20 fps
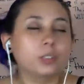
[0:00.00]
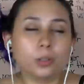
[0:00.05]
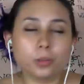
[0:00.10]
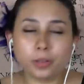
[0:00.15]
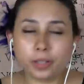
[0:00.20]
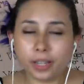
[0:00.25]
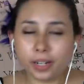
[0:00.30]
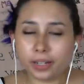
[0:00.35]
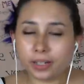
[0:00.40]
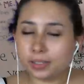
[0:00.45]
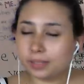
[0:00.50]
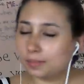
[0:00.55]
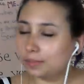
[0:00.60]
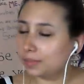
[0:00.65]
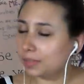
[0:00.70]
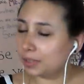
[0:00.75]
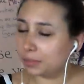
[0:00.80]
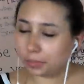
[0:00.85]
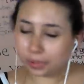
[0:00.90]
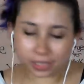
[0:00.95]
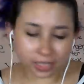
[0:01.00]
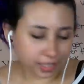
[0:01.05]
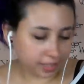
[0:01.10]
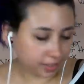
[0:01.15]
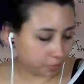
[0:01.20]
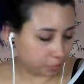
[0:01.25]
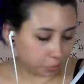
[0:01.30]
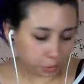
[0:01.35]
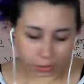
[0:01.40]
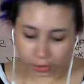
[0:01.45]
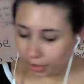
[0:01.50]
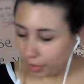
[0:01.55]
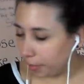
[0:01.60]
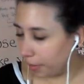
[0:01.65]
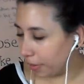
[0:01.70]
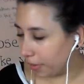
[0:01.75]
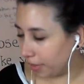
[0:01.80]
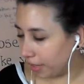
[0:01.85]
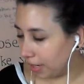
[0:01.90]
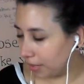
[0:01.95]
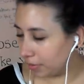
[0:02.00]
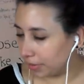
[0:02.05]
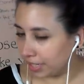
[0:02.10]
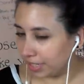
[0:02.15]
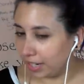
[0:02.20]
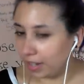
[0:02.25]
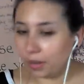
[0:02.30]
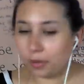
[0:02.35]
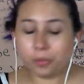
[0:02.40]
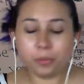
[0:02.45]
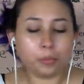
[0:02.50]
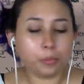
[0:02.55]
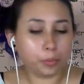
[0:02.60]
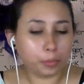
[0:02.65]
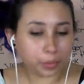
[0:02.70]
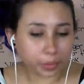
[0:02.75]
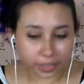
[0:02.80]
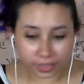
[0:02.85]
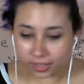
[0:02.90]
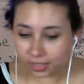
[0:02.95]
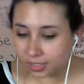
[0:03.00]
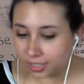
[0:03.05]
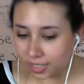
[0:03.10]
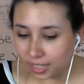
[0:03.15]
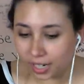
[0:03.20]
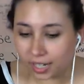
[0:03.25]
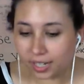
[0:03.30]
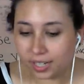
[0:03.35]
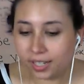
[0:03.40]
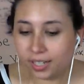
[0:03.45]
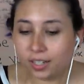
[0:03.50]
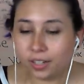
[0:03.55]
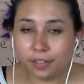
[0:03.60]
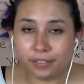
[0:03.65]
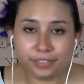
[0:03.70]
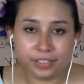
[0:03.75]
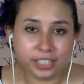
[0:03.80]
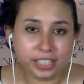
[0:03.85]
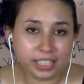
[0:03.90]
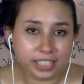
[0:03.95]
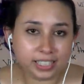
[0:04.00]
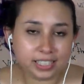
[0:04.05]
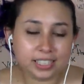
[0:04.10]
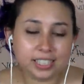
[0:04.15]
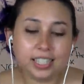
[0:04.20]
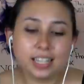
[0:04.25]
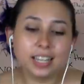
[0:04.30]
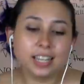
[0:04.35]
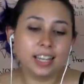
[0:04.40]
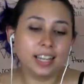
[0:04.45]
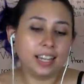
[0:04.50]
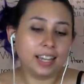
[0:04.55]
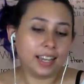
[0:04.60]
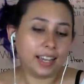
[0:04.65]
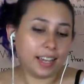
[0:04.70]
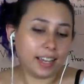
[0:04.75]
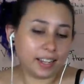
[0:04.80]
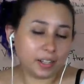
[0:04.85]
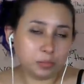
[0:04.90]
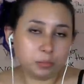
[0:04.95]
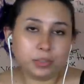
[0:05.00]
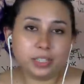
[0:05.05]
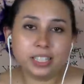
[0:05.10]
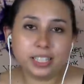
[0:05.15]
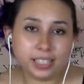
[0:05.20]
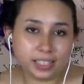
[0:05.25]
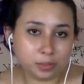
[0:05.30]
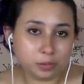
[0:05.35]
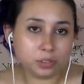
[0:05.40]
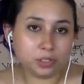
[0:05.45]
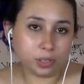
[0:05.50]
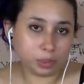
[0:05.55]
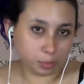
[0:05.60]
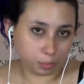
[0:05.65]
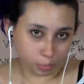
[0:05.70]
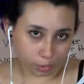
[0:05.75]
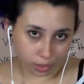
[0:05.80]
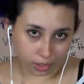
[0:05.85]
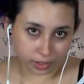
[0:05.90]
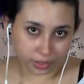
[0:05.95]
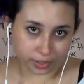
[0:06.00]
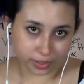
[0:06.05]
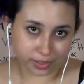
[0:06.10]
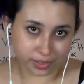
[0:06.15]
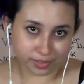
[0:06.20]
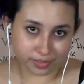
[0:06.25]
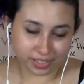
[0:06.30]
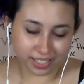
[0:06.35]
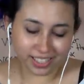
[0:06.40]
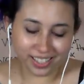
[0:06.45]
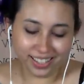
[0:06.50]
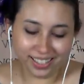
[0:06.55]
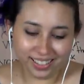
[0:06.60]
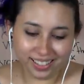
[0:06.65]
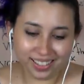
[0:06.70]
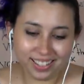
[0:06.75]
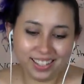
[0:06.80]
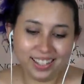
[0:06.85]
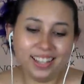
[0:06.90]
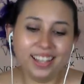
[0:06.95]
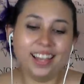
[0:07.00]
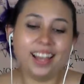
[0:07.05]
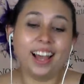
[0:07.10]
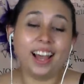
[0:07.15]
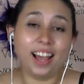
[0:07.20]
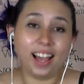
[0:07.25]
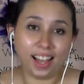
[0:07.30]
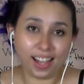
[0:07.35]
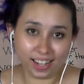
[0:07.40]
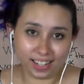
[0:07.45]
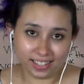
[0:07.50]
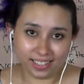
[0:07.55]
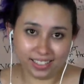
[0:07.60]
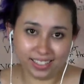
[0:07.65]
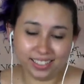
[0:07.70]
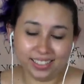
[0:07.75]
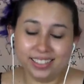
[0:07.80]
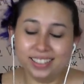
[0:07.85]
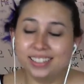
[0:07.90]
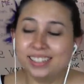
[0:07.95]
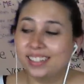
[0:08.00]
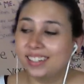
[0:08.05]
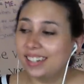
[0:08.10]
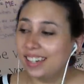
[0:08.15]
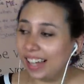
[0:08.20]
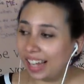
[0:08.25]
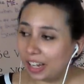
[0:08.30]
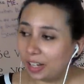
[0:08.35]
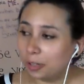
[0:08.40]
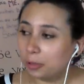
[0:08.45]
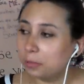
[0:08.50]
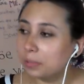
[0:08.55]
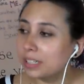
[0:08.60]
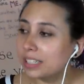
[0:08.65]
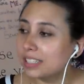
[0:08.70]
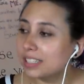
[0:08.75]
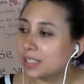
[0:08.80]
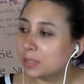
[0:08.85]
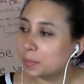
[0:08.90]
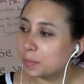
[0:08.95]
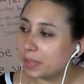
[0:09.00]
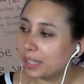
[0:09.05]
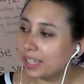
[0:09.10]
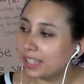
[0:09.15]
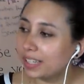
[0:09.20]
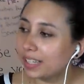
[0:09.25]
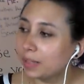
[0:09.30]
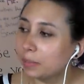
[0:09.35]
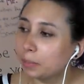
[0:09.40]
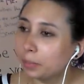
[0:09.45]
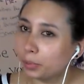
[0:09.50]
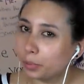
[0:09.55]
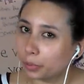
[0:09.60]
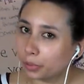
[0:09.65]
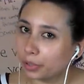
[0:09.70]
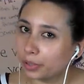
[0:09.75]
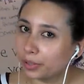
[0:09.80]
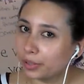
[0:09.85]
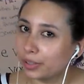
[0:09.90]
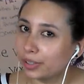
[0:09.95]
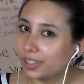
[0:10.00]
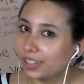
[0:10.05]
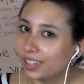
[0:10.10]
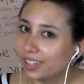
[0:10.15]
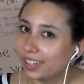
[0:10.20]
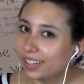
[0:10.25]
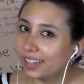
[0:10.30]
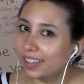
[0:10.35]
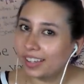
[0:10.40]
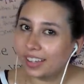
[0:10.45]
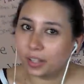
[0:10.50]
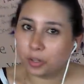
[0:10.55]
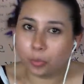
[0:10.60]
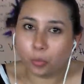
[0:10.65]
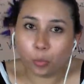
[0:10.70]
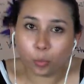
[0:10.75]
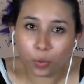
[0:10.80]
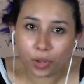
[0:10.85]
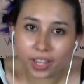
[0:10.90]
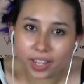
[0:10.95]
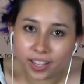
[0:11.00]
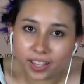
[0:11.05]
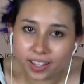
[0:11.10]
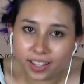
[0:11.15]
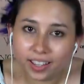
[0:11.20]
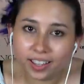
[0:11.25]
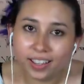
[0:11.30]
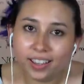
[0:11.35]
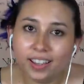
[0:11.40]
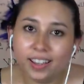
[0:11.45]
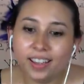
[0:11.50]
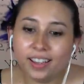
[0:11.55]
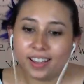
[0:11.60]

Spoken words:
Don't care. We can't worry about that right now. We're dying of heat. And we need some water. I always speak in plural, like we,